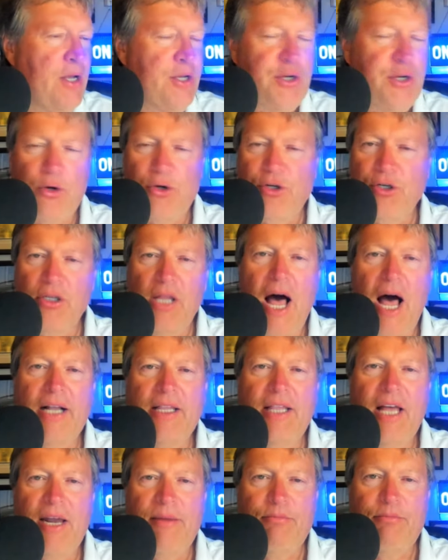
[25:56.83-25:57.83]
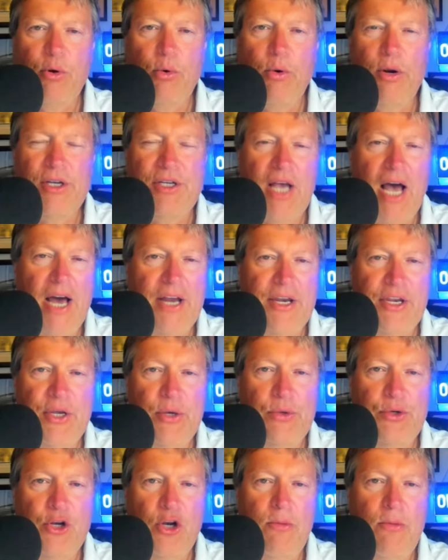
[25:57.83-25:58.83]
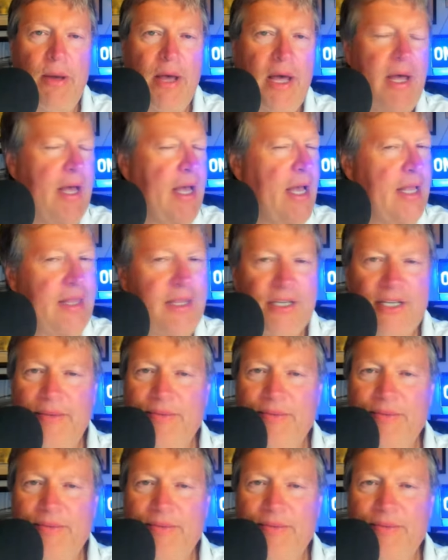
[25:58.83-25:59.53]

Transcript: Search Locked On Brewers on YouTube. Hit the